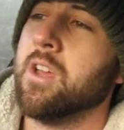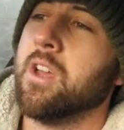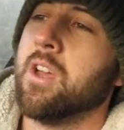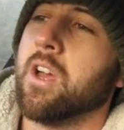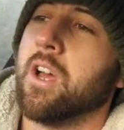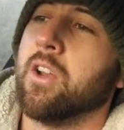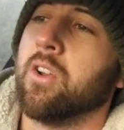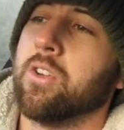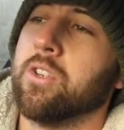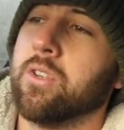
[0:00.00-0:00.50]

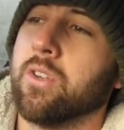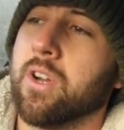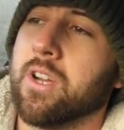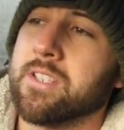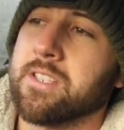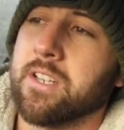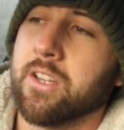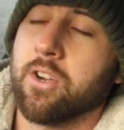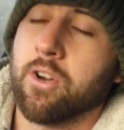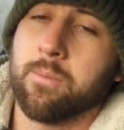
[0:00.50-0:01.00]
a lot of you
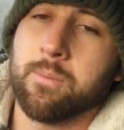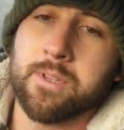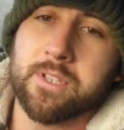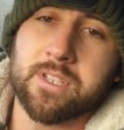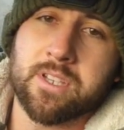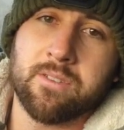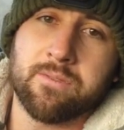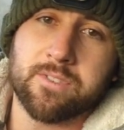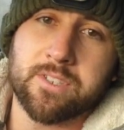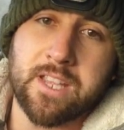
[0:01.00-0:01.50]
guys in the
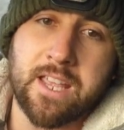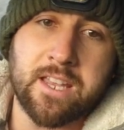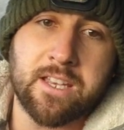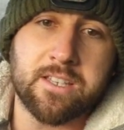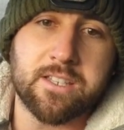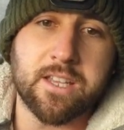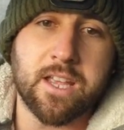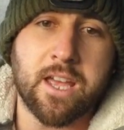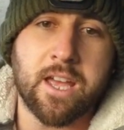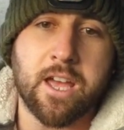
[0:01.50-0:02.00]
comments have
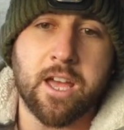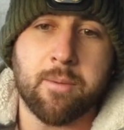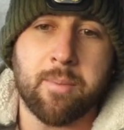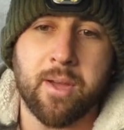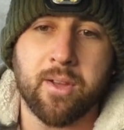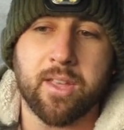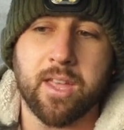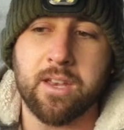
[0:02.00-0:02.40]
said about